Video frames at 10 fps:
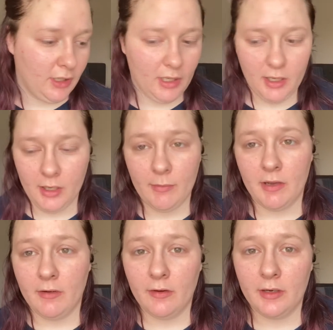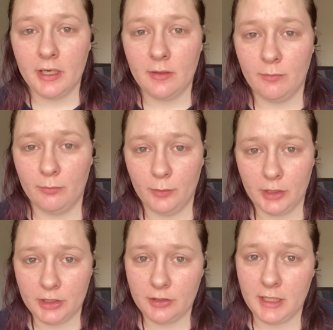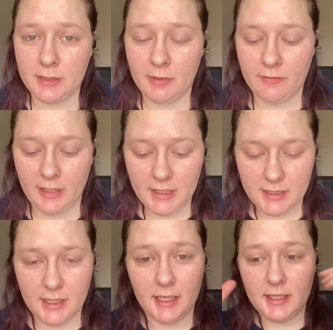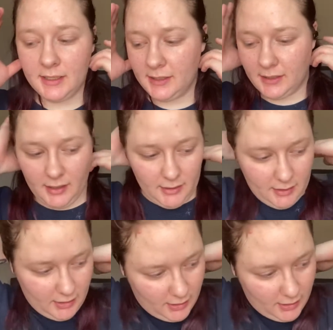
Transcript: I've already moisturized my face. That is done.